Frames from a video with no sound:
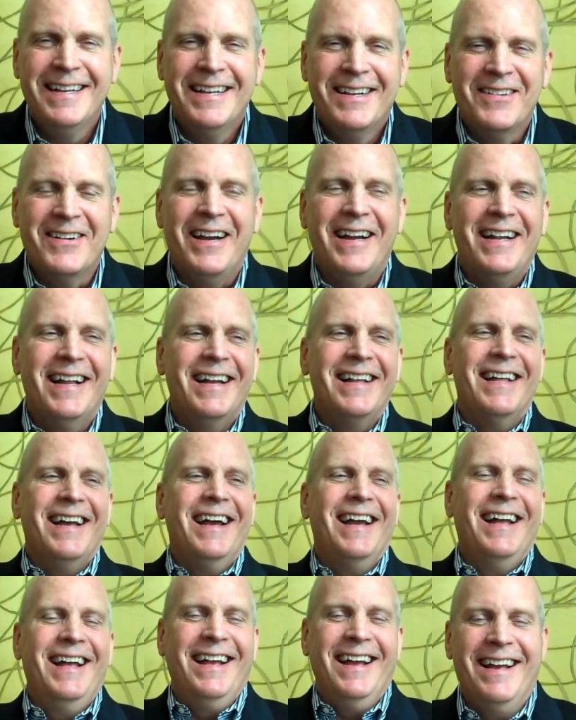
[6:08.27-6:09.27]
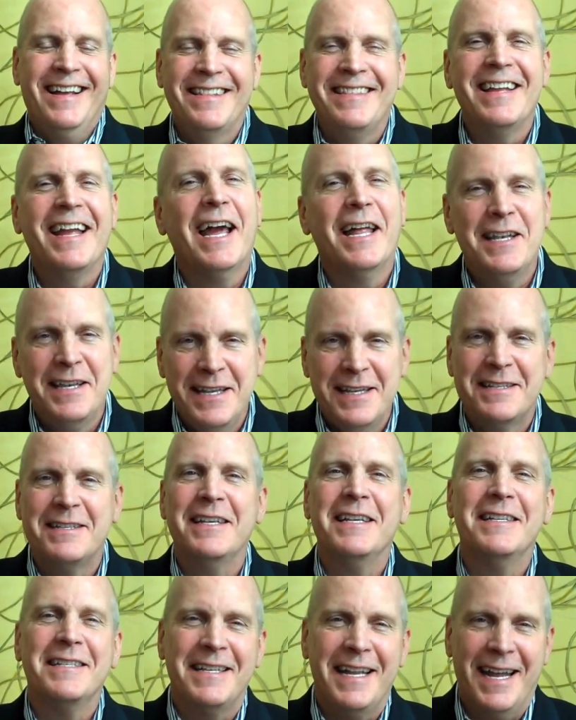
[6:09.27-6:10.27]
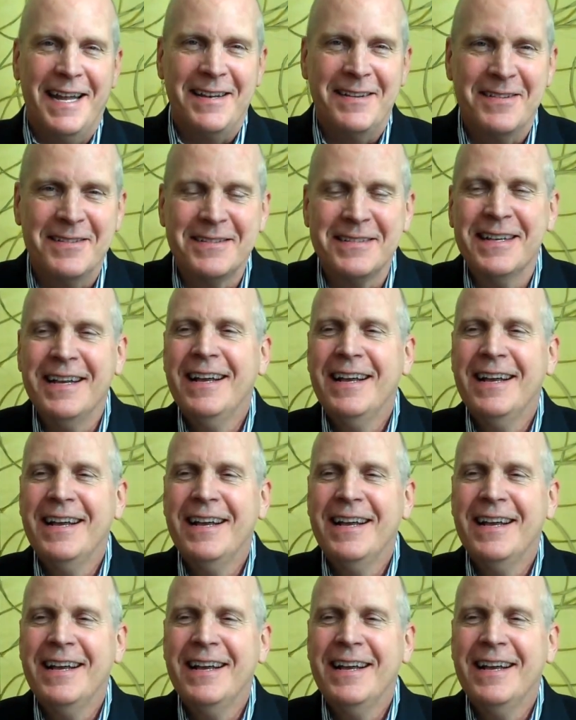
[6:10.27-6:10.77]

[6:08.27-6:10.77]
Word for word: the NDC standards.